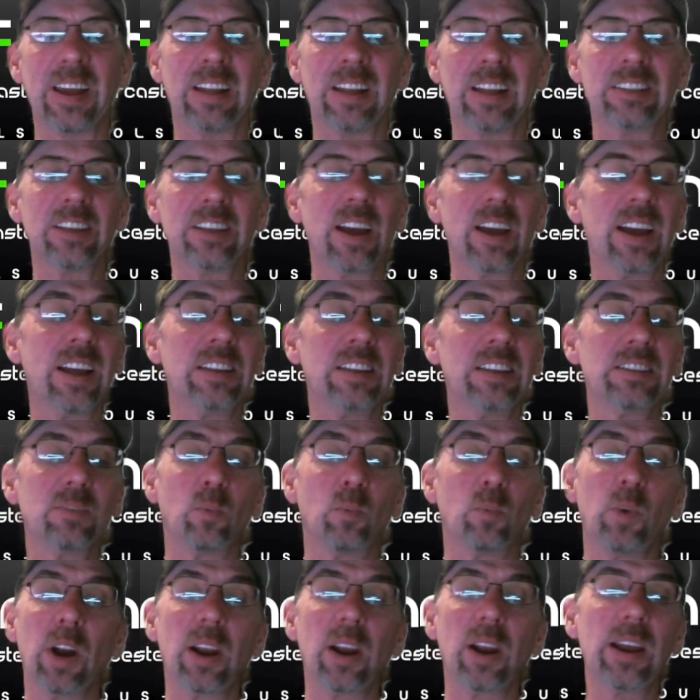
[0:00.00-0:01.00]
it's it's
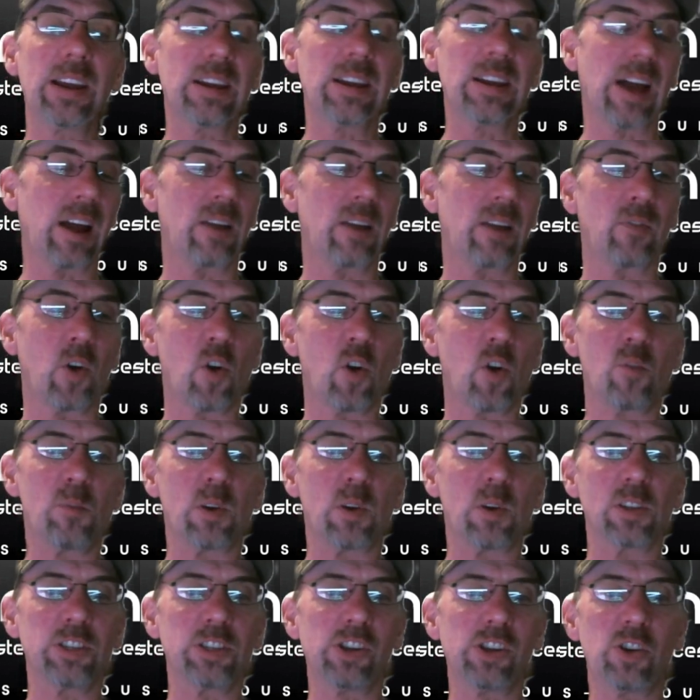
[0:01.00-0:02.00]
really kind of
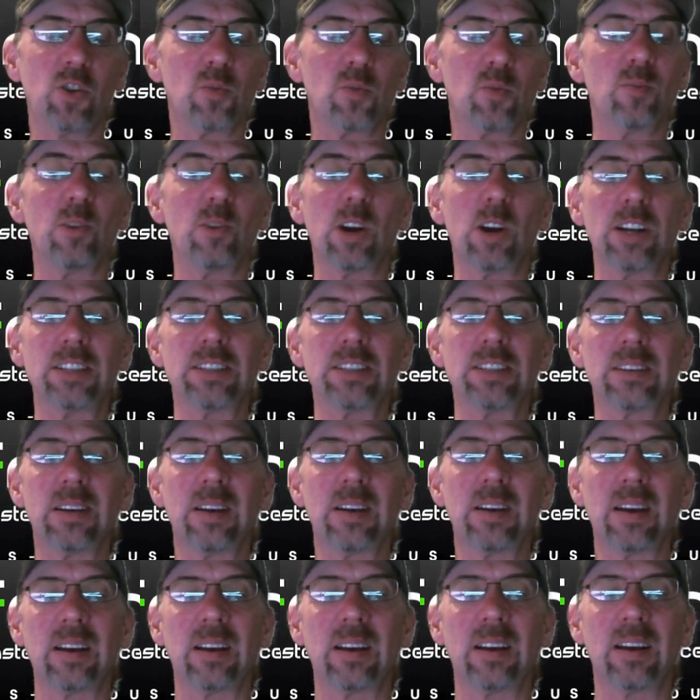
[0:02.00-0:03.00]
almost humorous
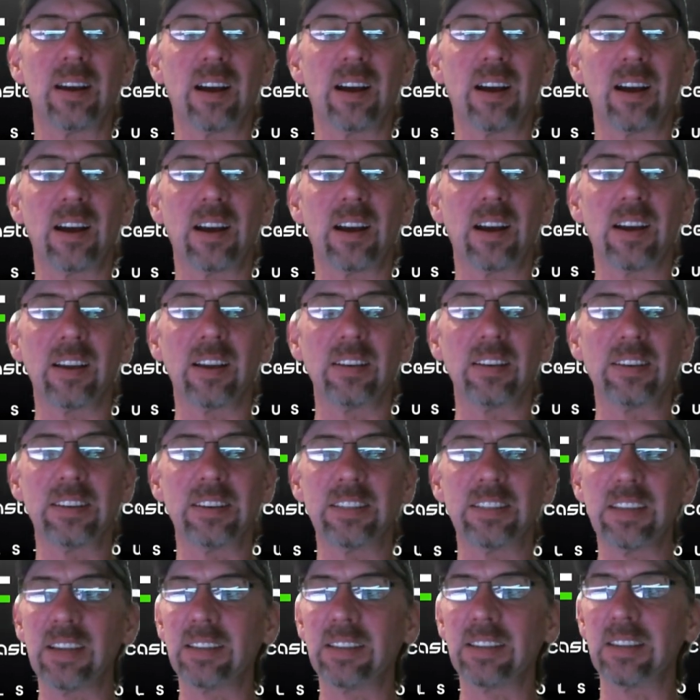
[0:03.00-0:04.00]
uh, to
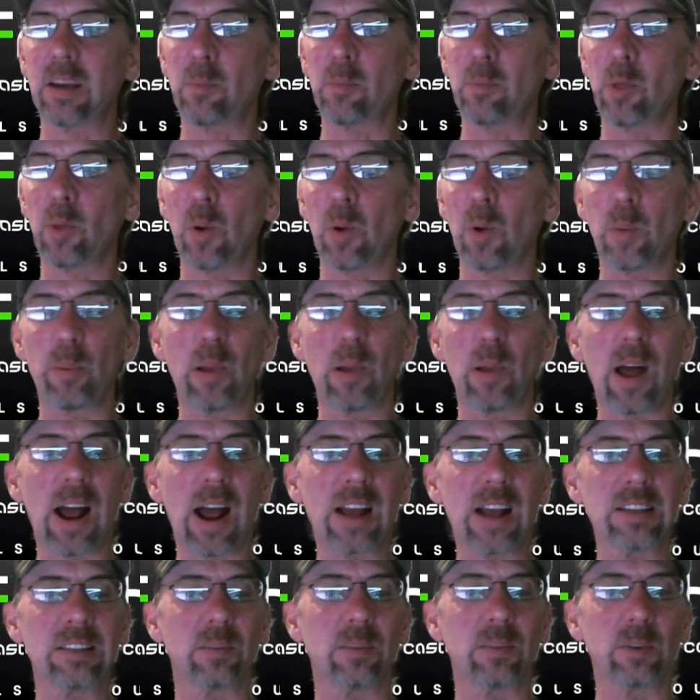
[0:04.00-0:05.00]
see some of the
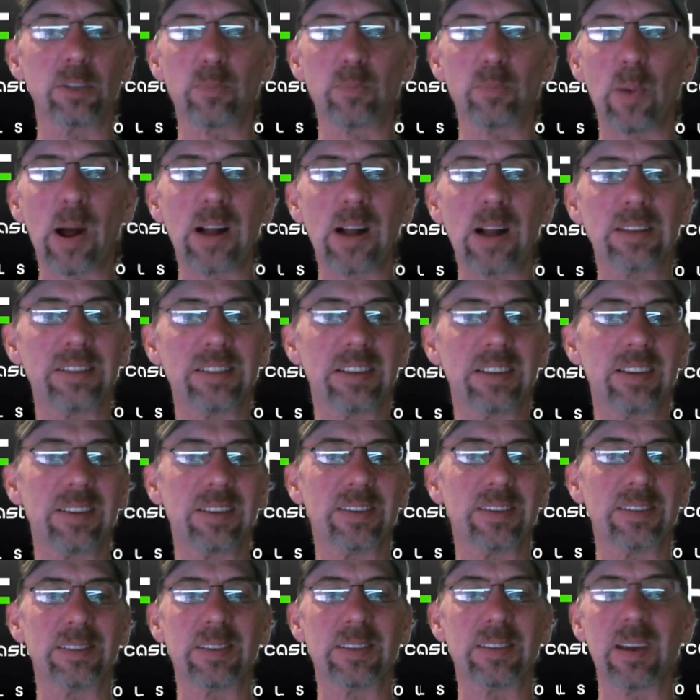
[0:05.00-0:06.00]
replies, the
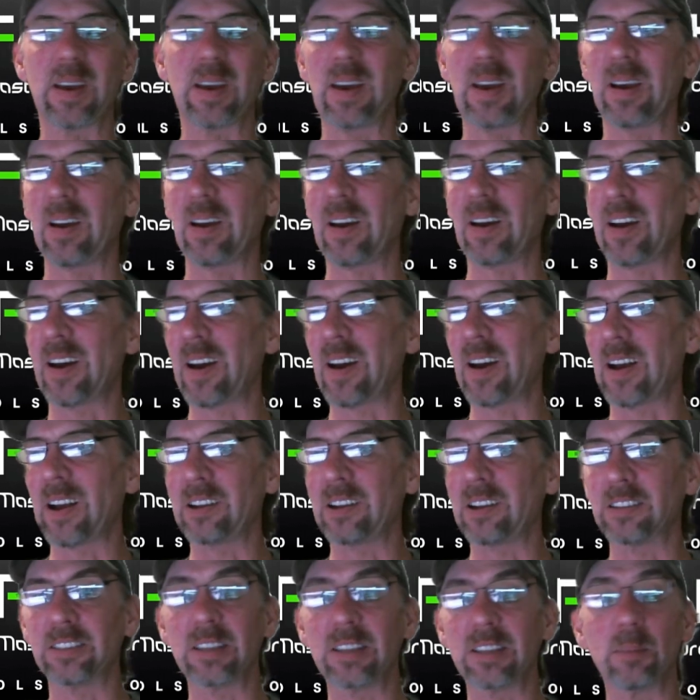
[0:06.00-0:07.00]
responses,
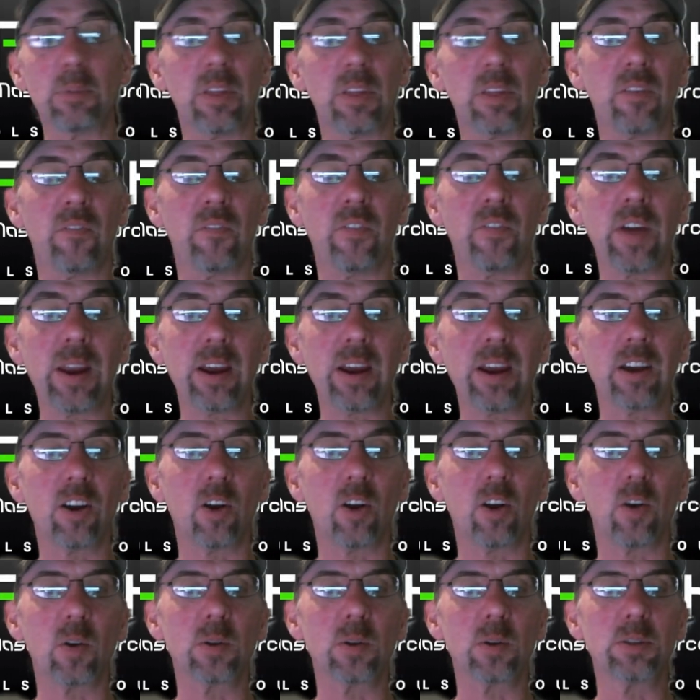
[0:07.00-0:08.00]
uh, some of the
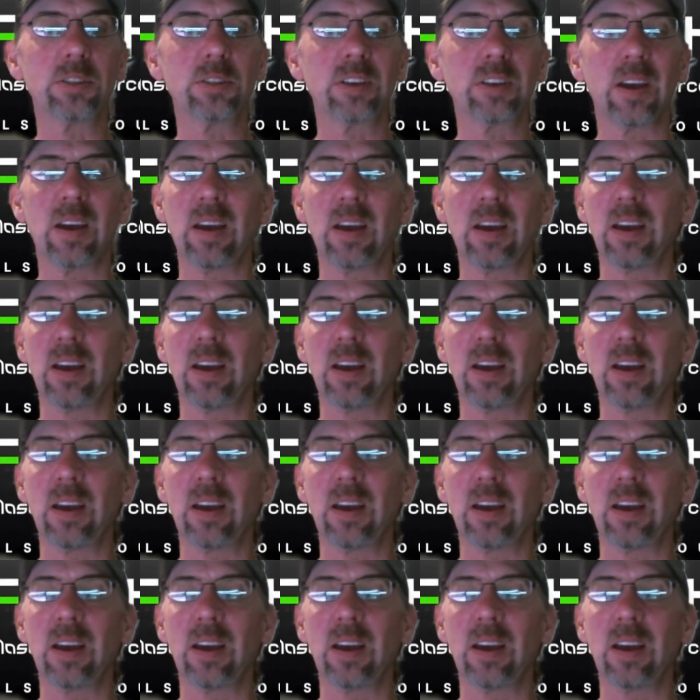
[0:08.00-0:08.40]
videos.